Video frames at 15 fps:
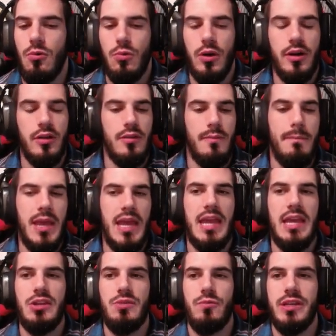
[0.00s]
What are the
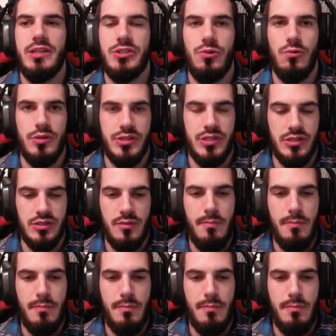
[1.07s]
main resources,